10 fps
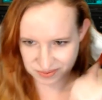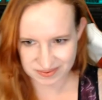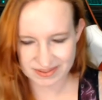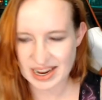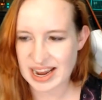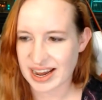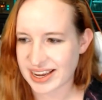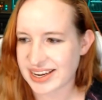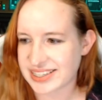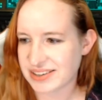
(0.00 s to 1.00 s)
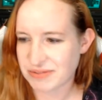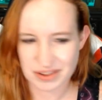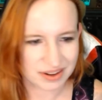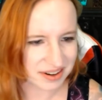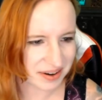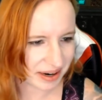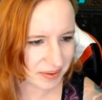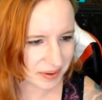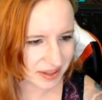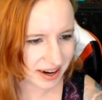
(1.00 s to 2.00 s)
Andy, for the correct quote
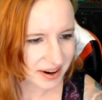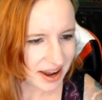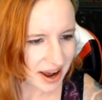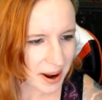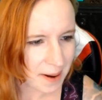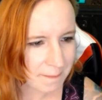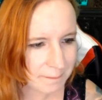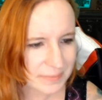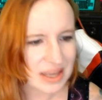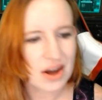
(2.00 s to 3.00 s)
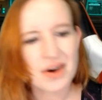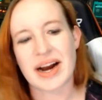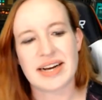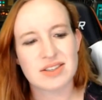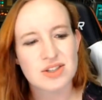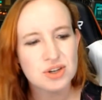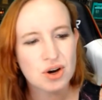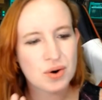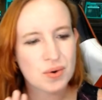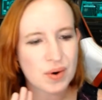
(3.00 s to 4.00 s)
there. All right,
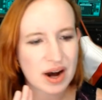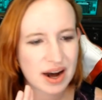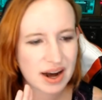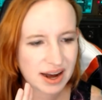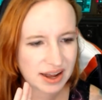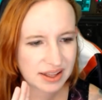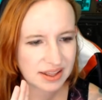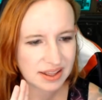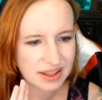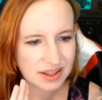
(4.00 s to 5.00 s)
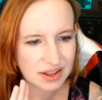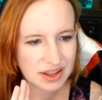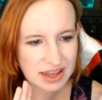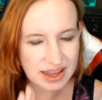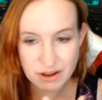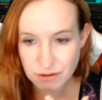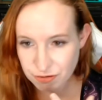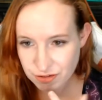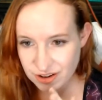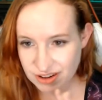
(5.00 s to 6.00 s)
so if,
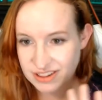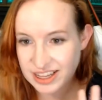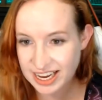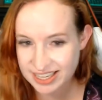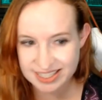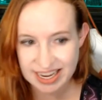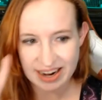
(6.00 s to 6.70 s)
like I said,